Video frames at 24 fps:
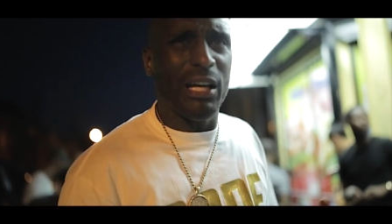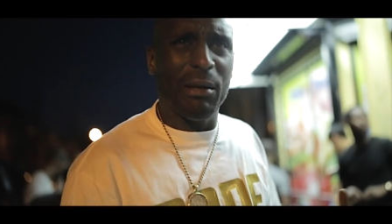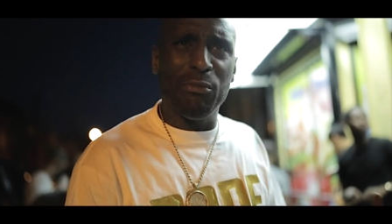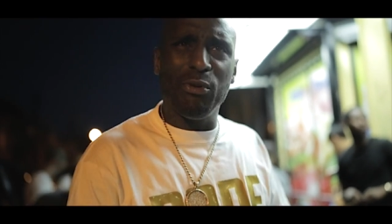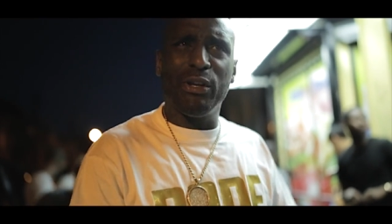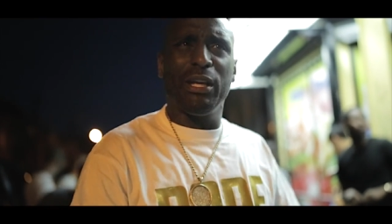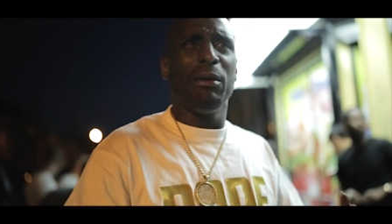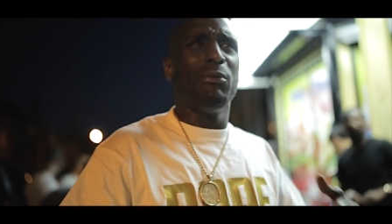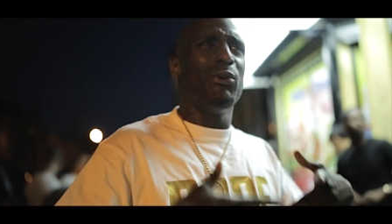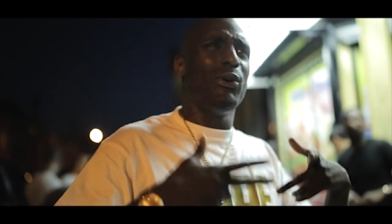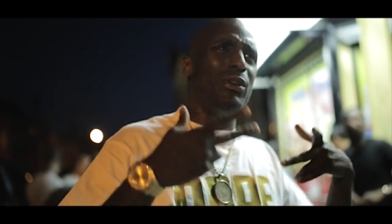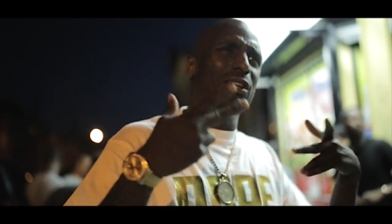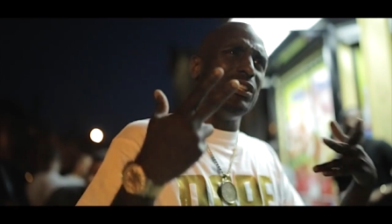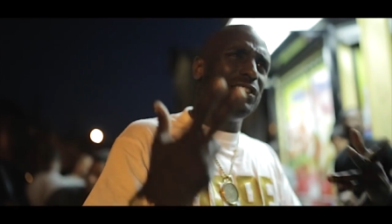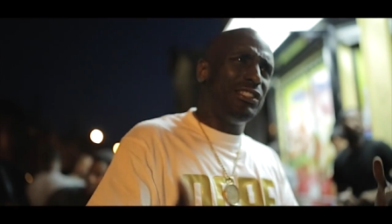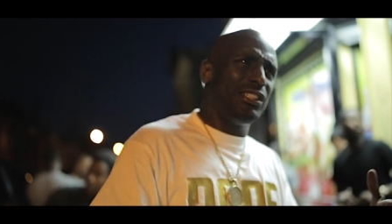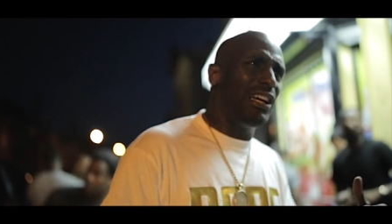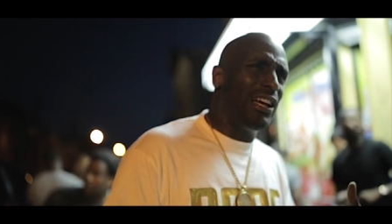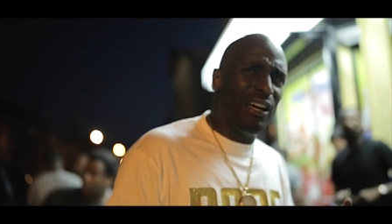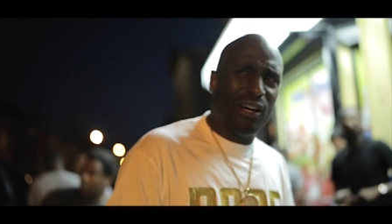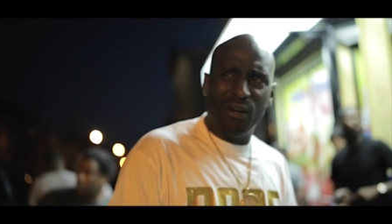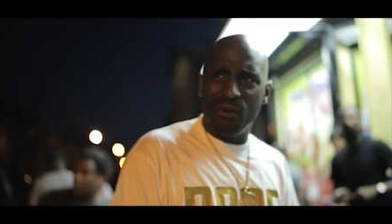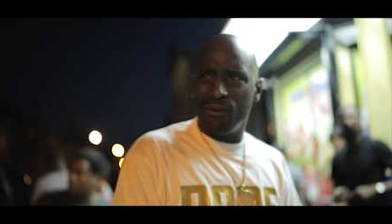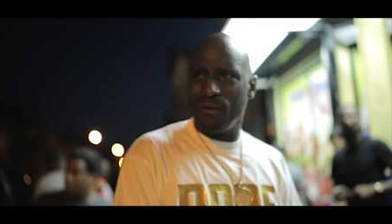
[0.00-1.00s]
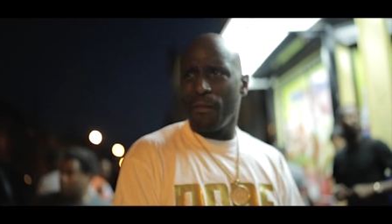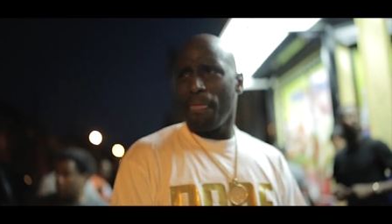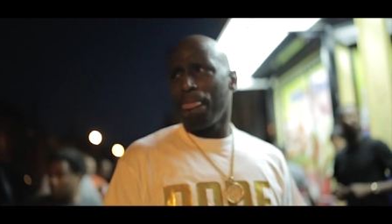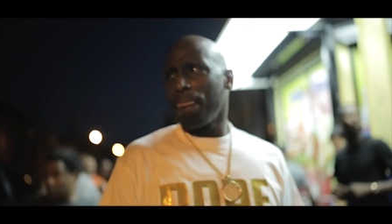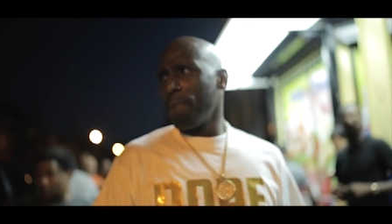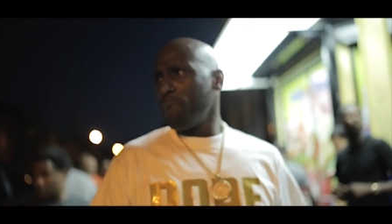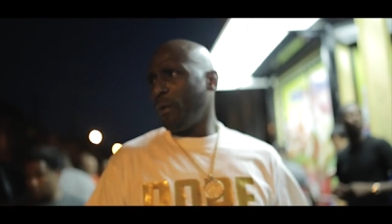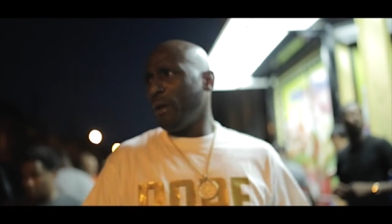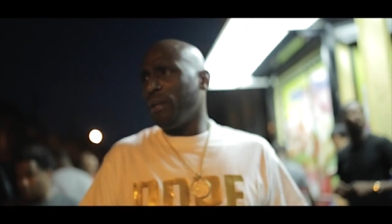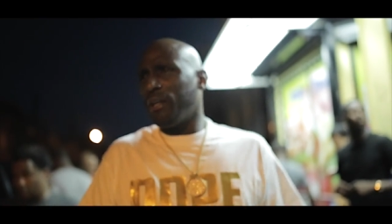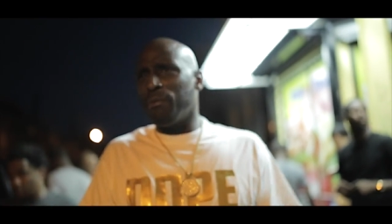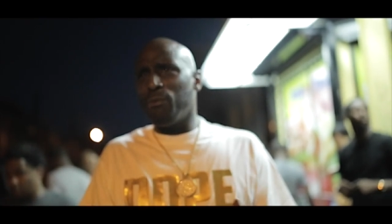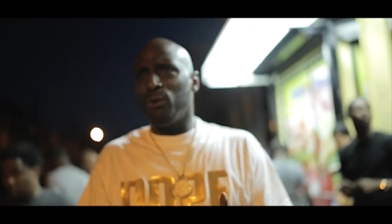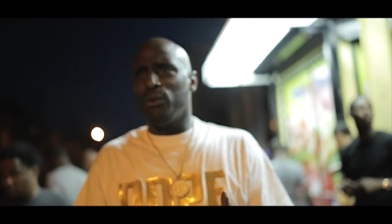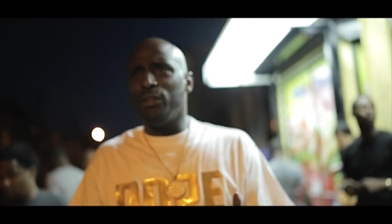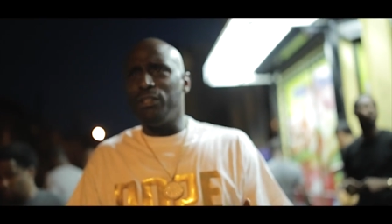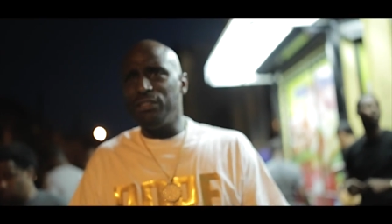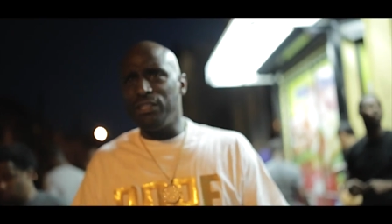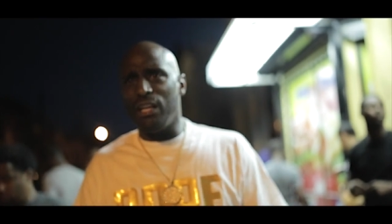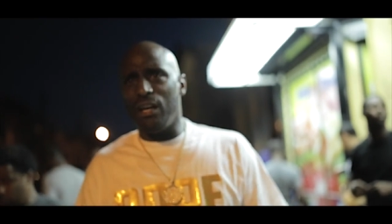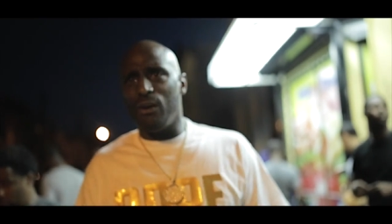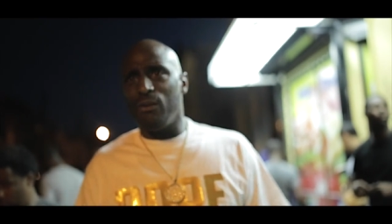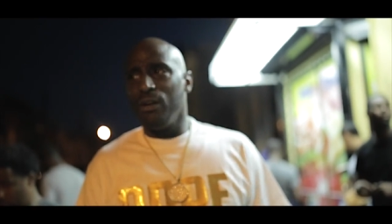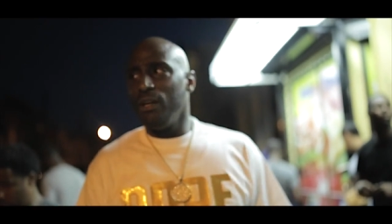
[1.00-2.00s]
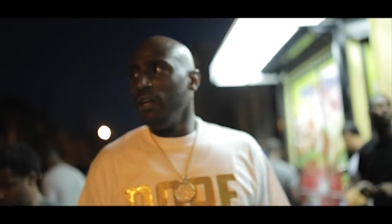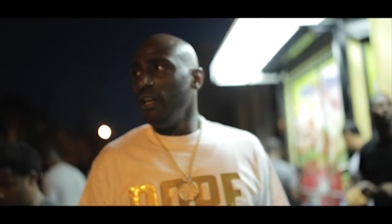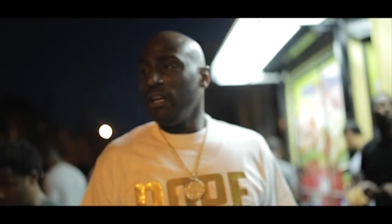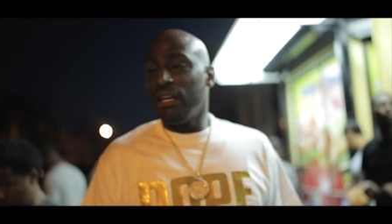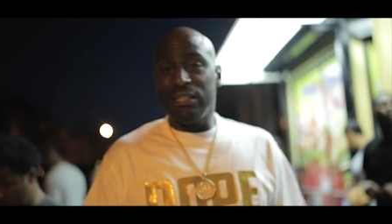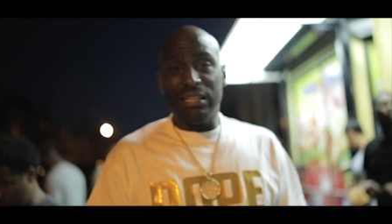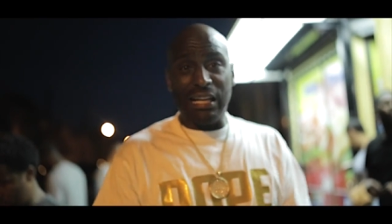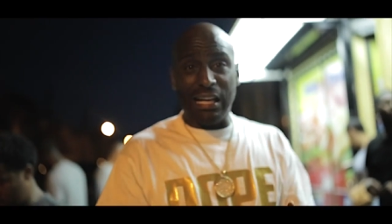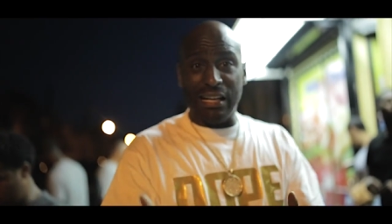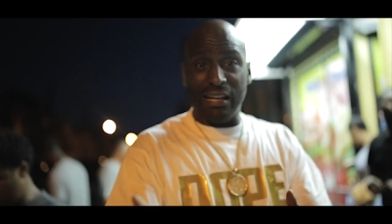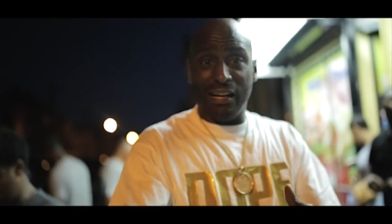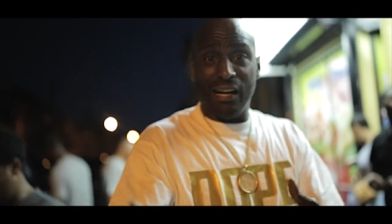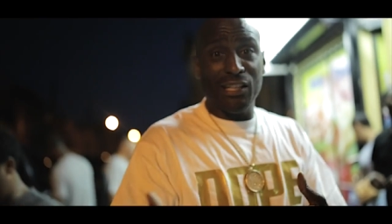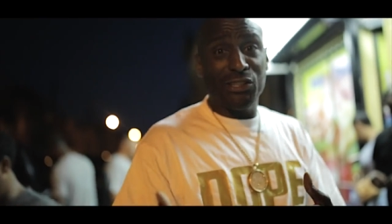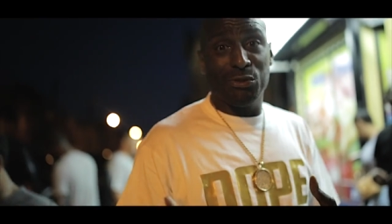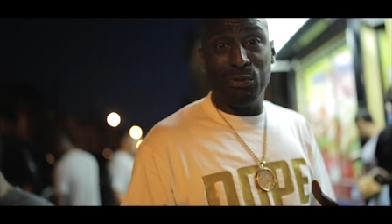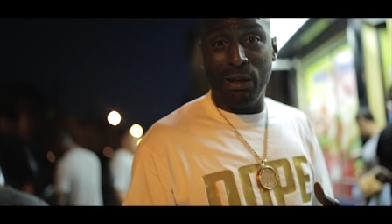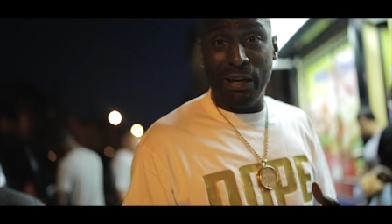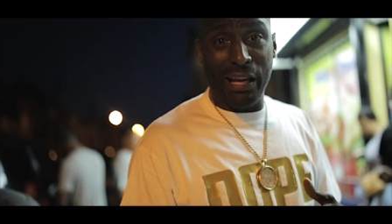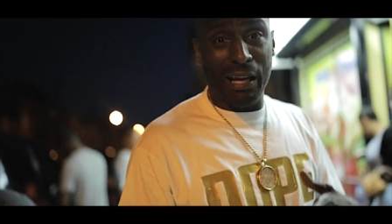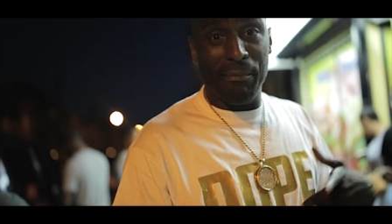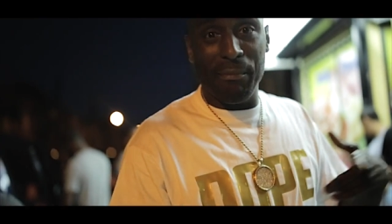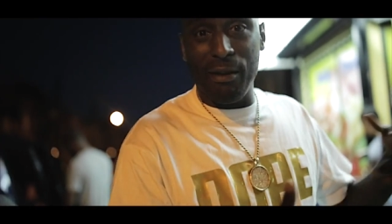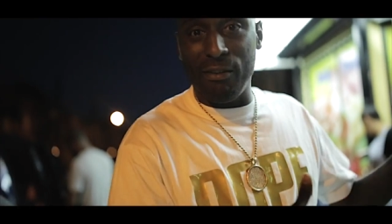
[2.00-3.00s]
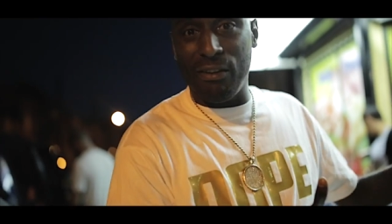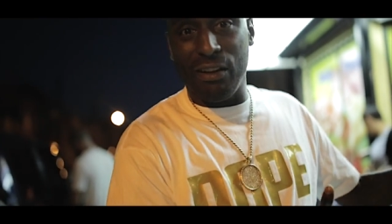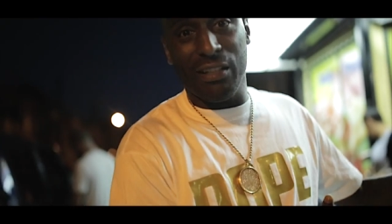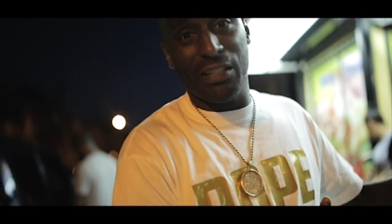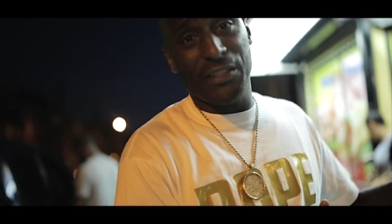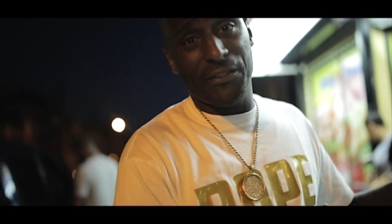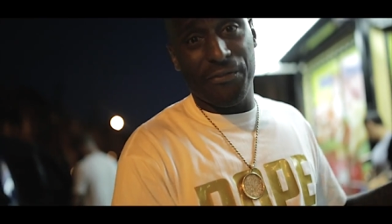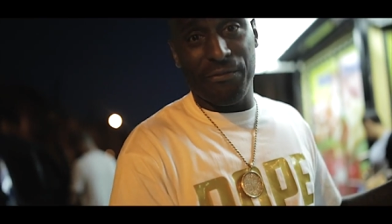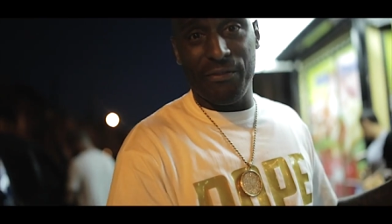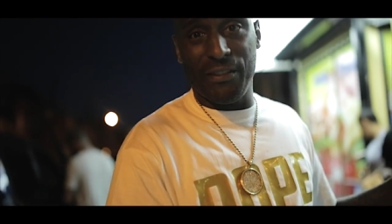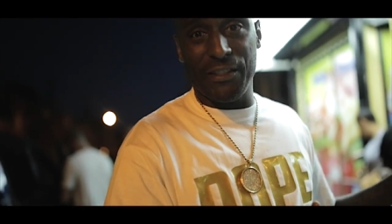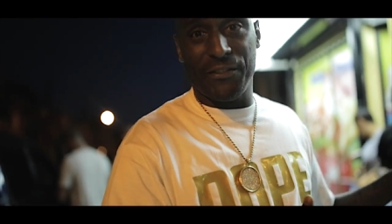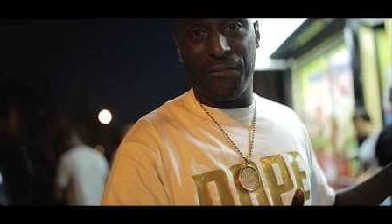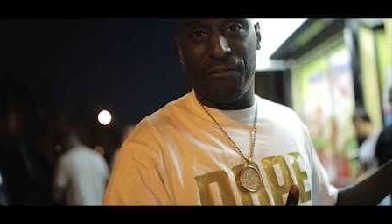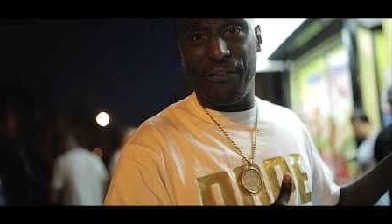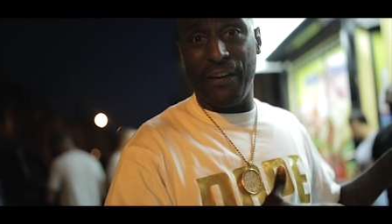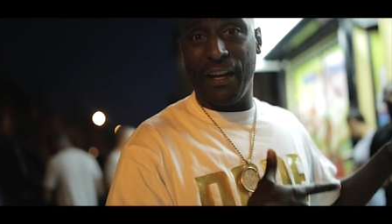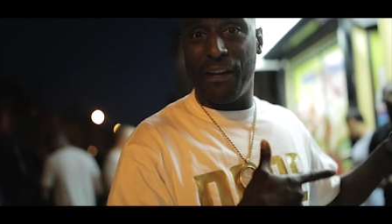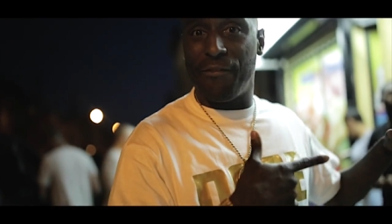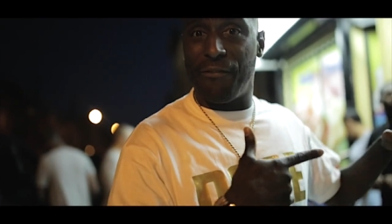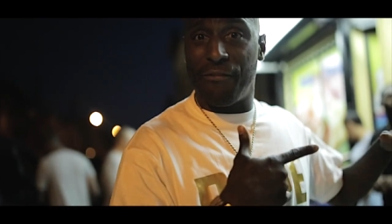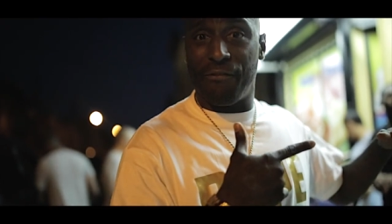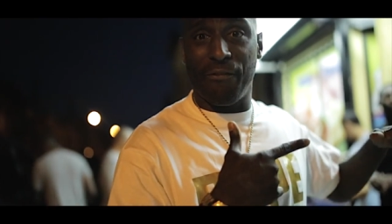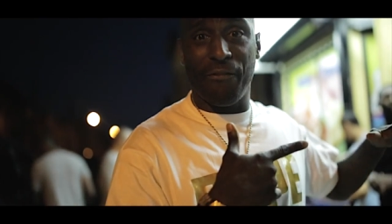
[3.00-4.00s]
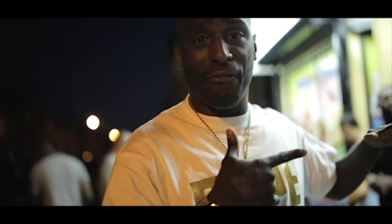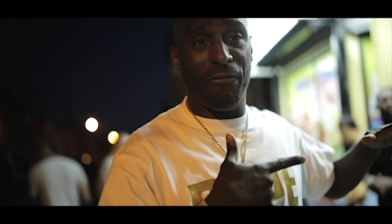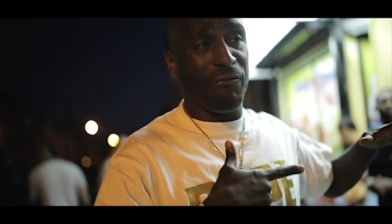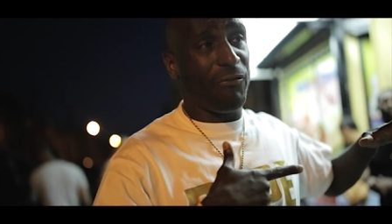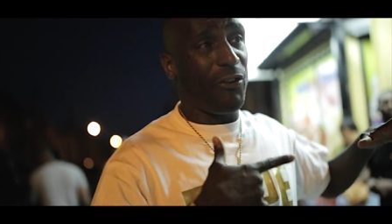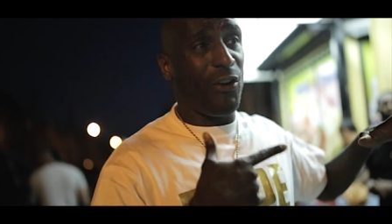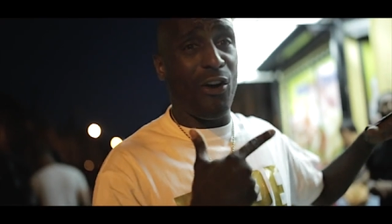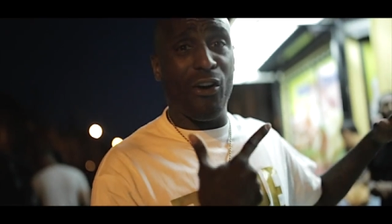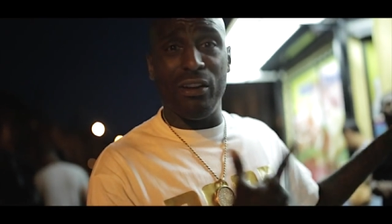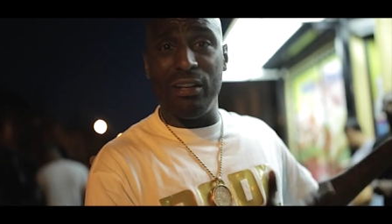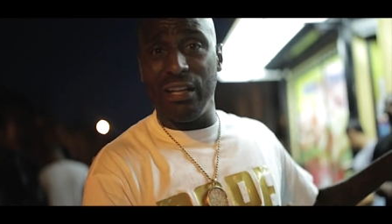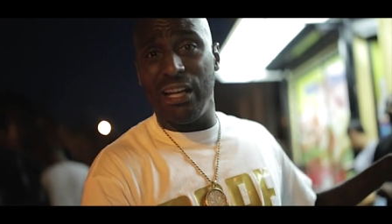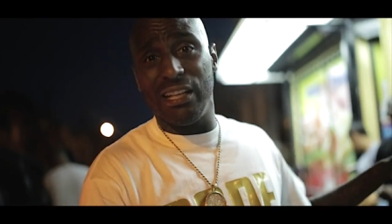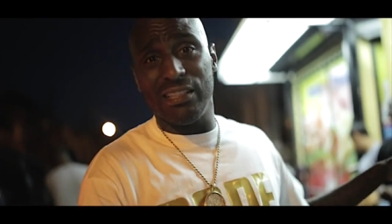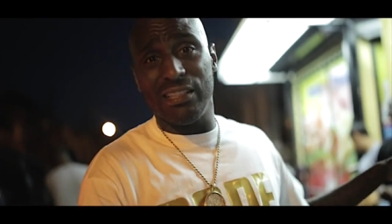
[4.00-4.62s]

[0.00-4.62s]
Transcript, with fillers: dumb, you keep going to jail. I keep going to jail. I got a hustle. I can't be around these, fake, fraud